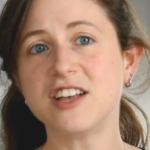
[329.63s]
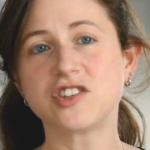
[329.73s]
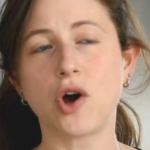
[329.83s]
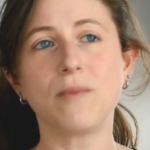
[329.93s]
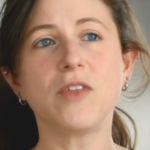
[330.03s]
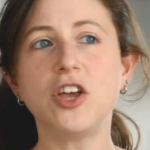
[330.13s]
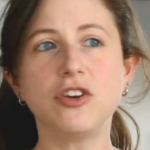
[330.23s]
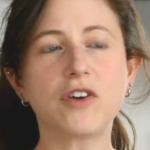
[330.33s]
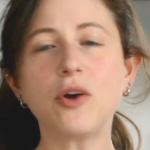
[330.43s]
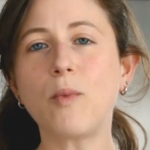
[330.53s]
So
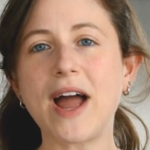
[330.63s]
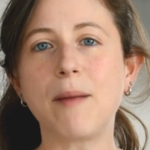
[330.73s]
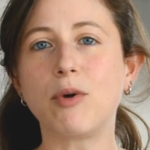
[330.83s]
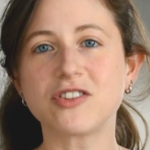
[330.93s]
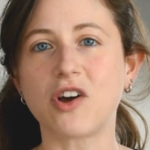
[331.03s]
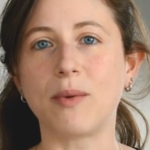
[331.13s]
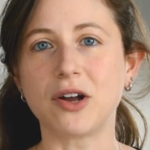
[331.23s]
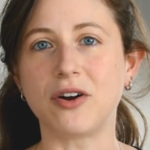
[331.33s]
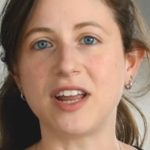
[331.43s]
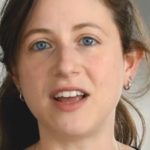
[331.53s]
you've got to weigh up what's
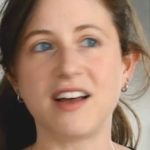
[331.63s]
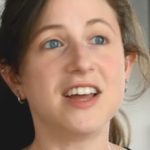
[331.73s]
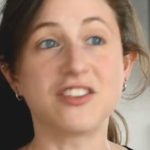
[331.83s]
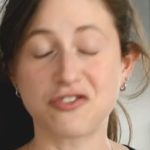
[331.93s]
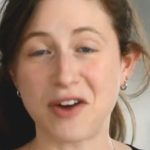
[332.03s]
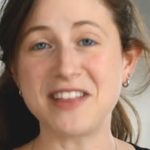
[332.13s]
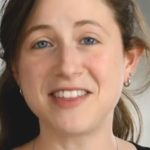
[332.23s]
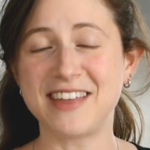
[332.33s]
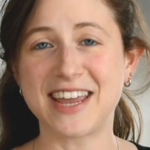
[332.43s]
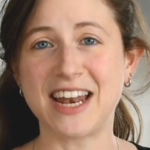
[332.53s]
going on here. It's great
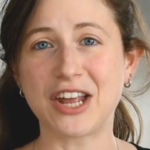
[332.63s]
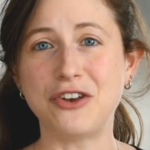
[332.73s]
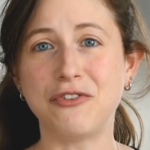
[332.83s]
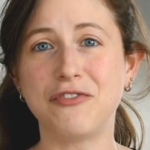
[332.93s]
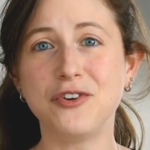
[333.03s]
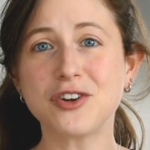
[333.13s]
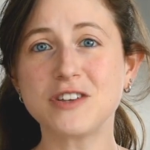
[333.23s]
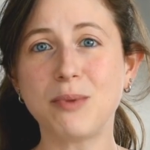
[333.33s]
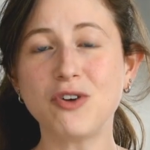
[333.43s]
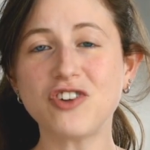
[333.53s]
that they're getting a new food
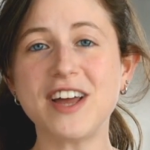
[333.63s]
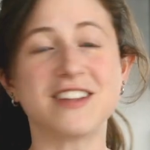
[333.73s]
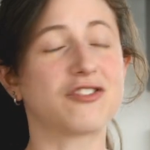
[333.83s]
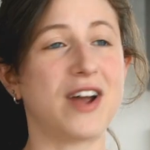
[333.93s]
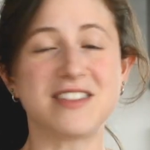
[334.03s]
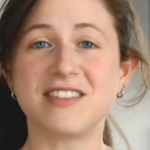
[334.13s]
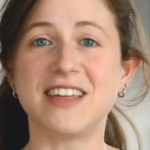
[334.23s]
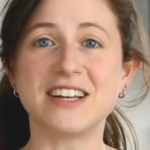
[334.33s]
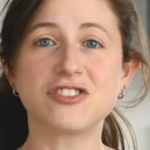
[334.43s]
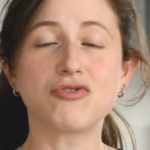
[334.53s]
exposure. It's great that
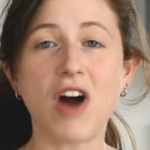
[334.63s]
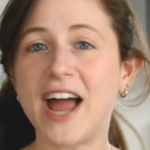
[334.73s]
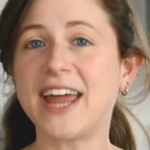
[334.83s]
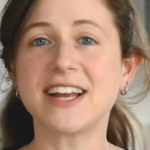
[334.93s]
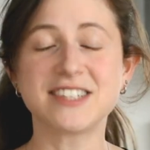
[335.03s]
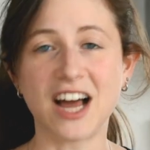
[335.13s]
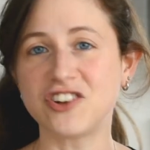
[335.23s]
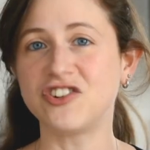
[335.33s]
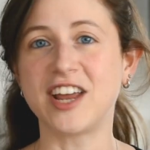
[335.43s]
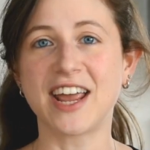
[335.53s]
they're trying,
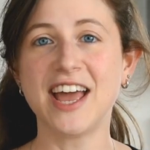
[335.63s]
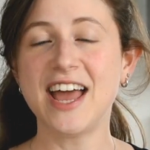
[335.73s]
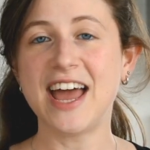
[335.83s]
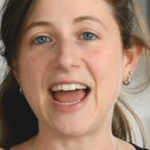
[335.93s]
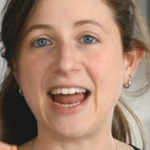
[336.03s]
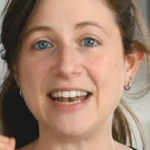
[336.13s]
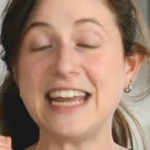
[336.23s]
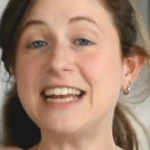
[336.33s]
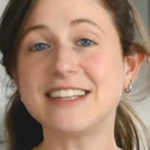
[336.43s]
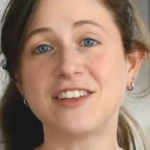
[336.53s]
touching, and
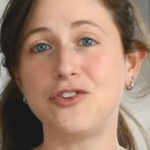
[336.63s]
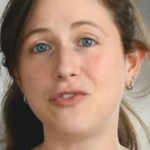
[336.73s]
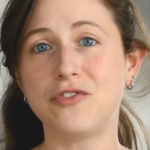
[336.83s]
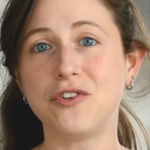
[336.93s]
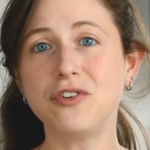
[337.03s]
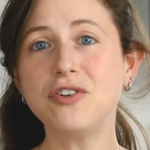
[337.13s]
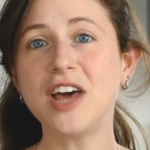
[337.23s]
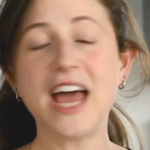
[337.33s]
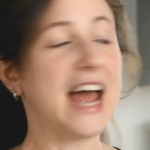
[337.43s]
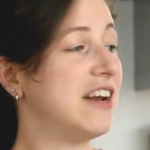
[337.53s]
eating the new food.
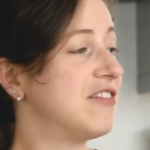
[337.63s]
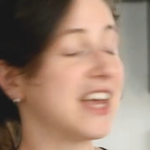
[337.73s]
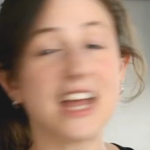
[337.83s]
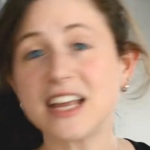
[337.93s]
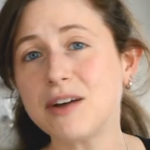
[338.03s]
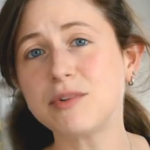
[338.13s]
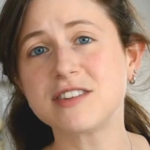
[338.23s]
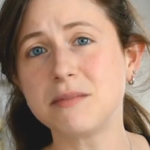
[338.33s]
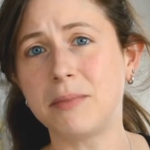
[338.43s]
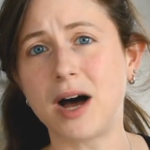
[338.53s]
And if they're getting it
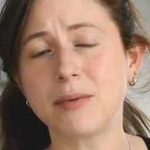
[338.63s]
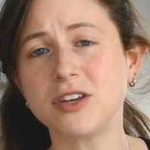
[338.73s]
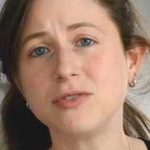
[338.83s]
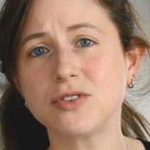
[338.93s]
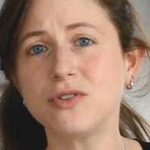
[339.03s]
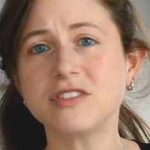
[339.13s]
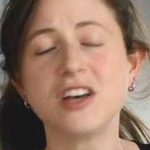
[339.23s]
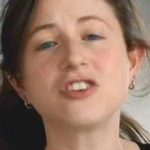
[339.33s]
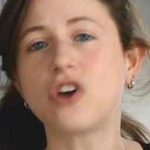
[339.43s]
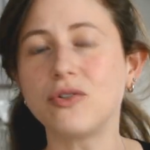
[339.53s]
with some barbecue sauce,
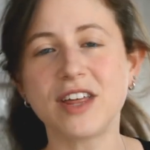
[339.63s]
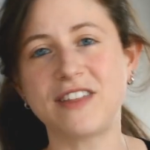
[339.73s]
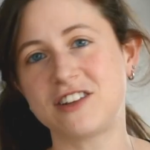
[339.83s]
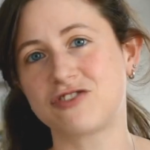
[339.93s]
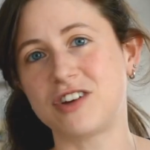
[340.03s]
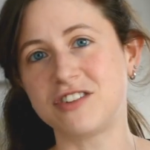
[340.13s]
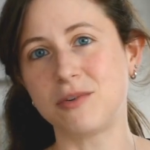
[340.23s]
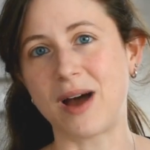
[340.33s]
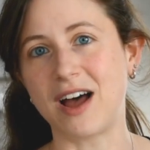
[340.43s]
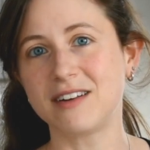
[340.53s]
don't let that stress
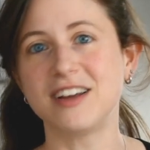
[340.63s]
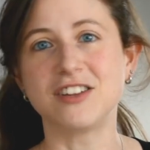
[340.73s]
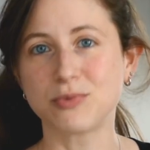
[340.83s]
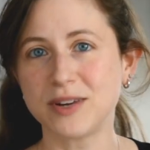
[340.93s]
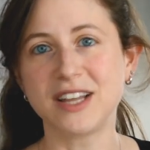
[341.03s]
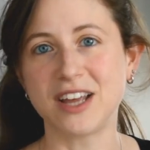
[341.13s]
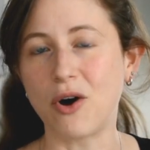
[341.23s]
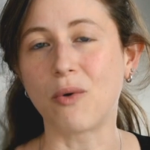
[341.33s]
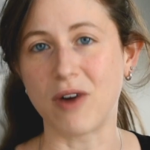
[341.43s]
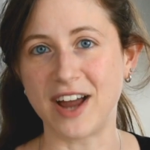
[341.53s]
you out. It's really
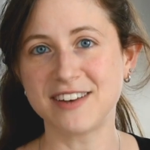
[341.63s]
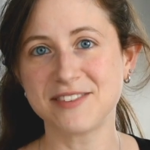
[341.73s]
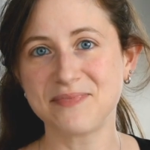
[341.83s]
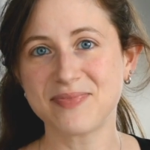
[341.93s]
all right.